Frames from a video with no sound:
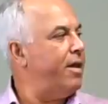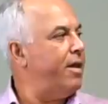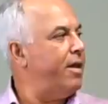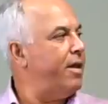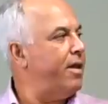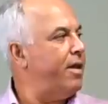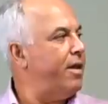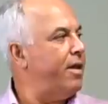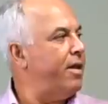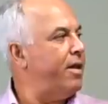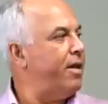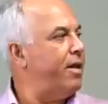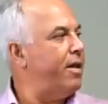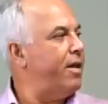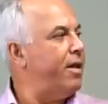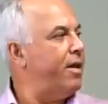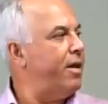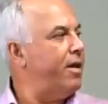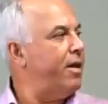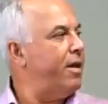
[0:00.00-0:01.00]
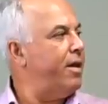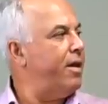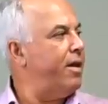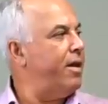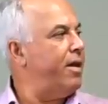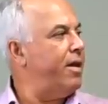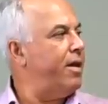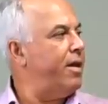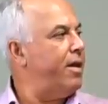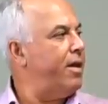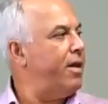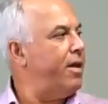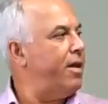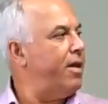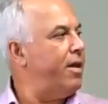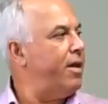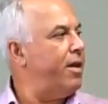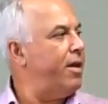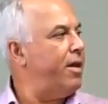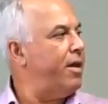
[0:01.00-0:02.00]

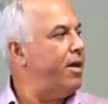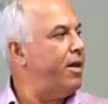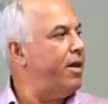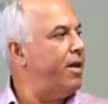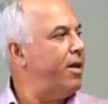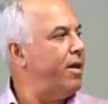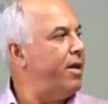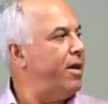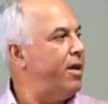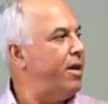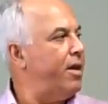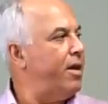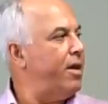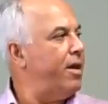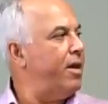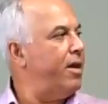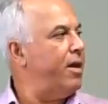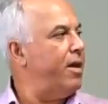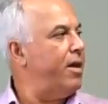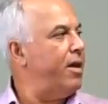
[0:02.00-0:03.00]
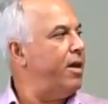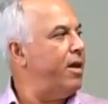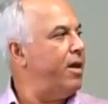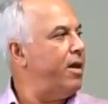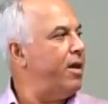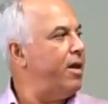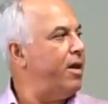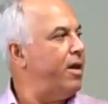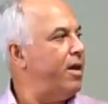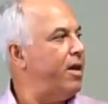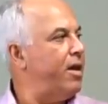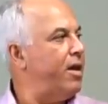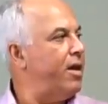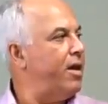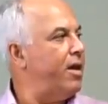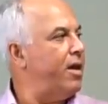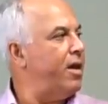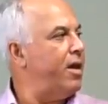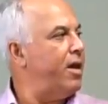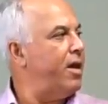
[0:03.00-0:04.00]

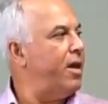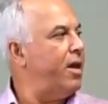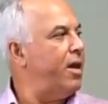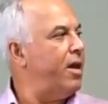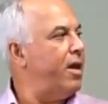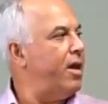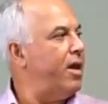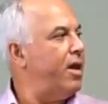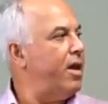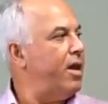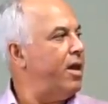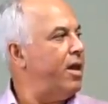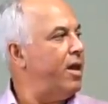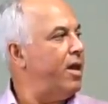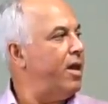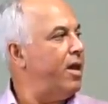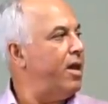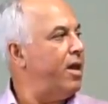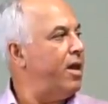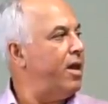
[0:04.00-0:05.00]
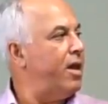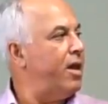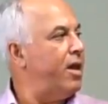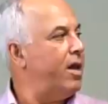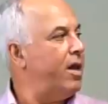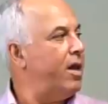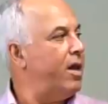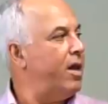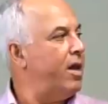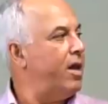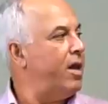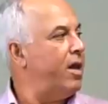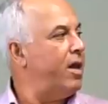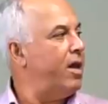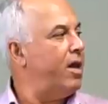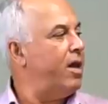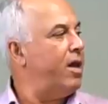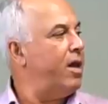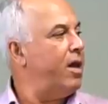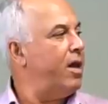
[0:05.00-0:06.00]

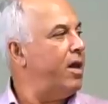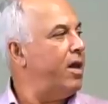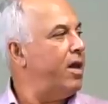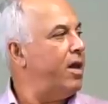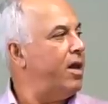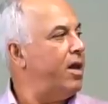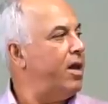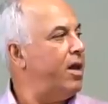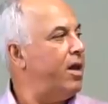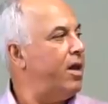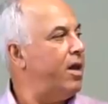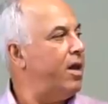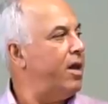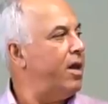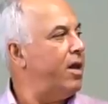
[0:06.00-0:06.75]
This person isn't speaking.